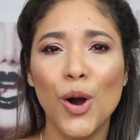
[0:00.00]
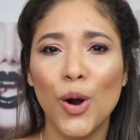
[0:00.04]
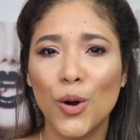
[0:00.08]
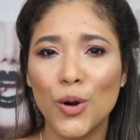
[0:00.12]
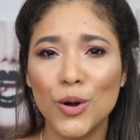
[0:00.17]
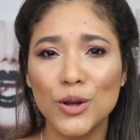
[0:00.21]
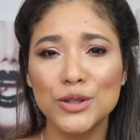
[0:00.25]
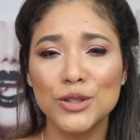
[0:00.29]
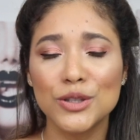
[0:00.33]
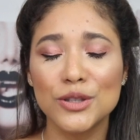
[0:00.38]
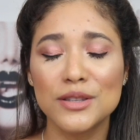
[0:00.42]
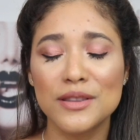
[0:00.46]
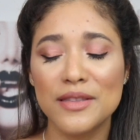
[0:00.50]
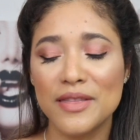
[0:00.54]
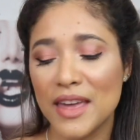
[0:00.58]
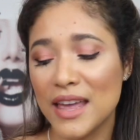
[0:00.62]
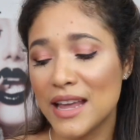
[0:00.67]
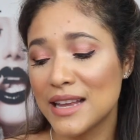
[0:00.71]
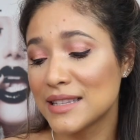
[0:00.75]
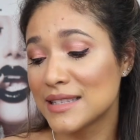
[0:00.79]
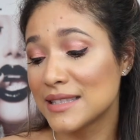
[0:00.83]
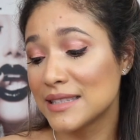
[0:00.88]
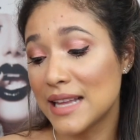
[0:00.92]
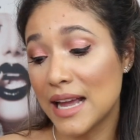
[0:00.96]
all those
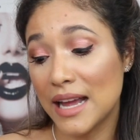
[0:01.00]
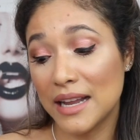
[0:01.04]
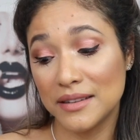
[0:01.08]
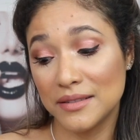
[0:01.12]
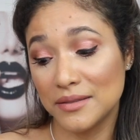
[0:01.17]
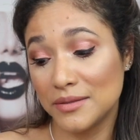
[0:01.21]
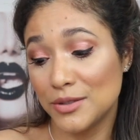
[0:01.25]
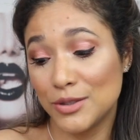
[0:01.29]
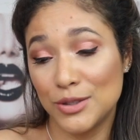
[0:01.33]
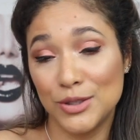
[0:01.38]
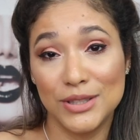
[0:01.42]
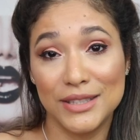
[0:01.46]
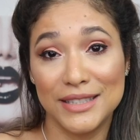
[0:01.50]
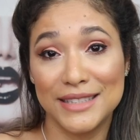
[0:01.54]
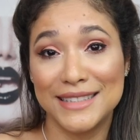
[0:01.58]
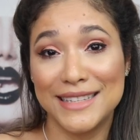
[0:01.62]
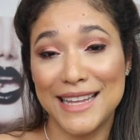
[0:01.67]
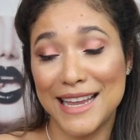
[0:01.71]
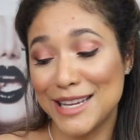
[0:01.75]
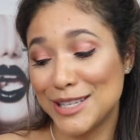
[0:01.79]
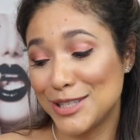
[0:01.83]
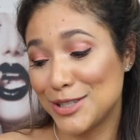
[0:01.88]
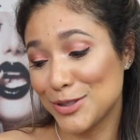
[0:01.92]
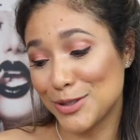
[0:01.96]
things that
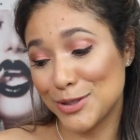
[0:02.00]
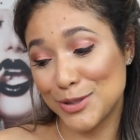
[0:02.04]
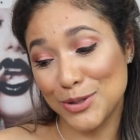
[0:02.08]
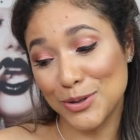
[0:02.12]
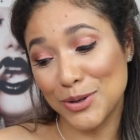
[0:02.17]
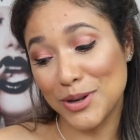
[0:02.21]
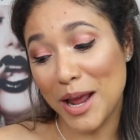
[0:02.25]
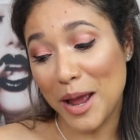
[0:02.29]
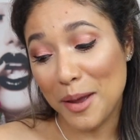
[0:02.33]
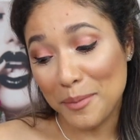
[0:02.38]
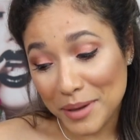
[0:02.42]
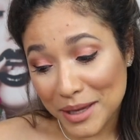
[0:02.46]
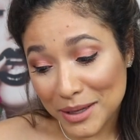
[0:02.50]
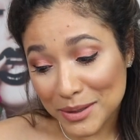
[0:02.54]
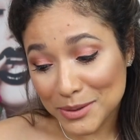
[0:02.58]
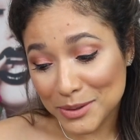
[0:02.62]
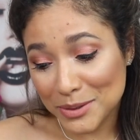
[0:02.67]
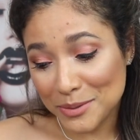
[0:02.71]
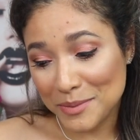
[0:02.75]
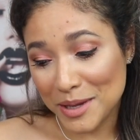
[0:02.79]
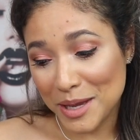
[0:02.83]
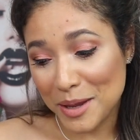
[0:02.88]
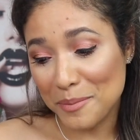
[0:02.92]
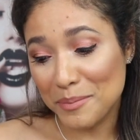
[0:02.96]
they just don't appeal
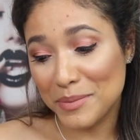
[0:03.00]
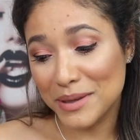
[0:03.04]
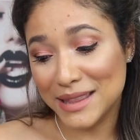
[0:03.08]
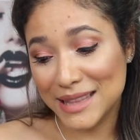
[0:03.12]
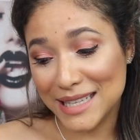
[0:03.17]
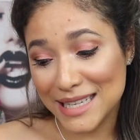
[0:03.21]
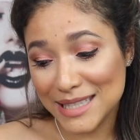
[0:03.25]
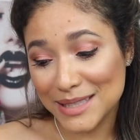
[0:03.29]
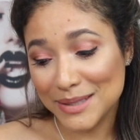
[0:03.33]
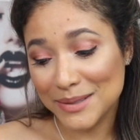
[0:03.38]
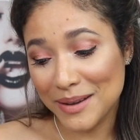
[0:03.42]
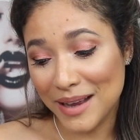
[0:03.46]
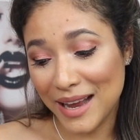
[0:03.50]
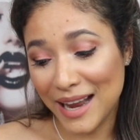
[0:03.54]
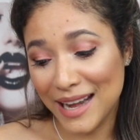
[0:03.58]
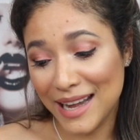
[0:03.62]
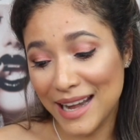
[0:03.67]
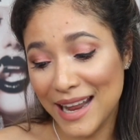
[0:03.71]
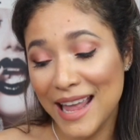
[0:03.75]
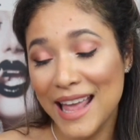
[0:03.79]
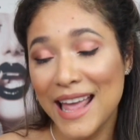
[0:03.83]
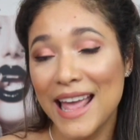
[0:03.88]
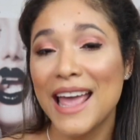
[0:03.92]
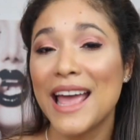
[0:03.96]
to me but this
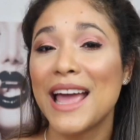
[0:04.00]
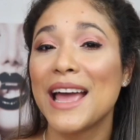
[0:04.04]
one